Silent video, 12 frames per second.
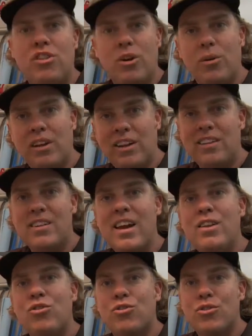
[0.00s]
here with a little
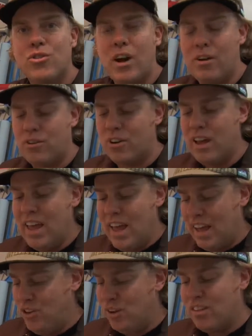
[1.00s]
tiny screwdriver,
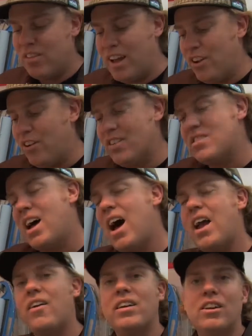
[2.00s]
and you can set your
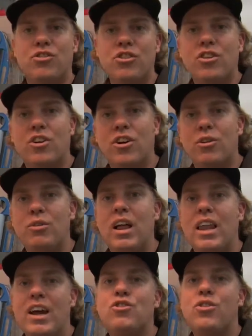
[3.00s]
entire ignition curve
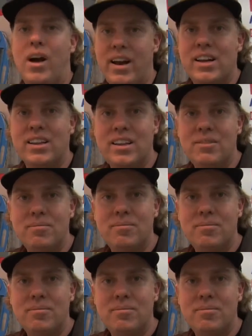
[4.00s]
electronically.